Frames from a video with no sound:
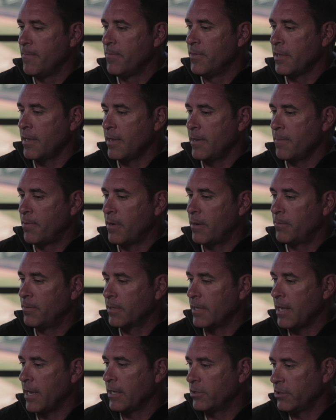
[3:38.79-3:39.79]
the
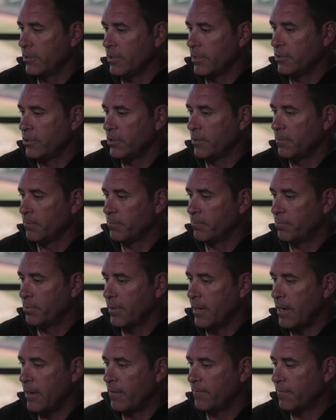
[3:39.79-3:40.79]
publication that Jim
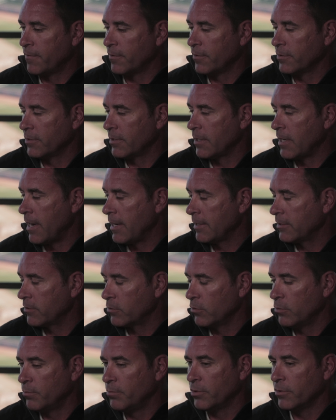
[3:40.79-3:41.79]
put out first, the high
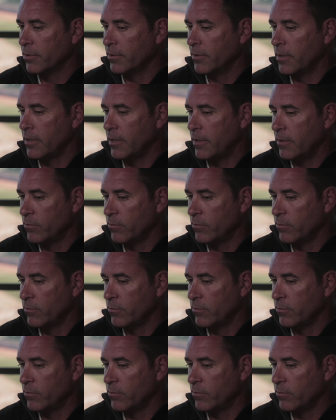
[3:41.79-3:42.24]
school book,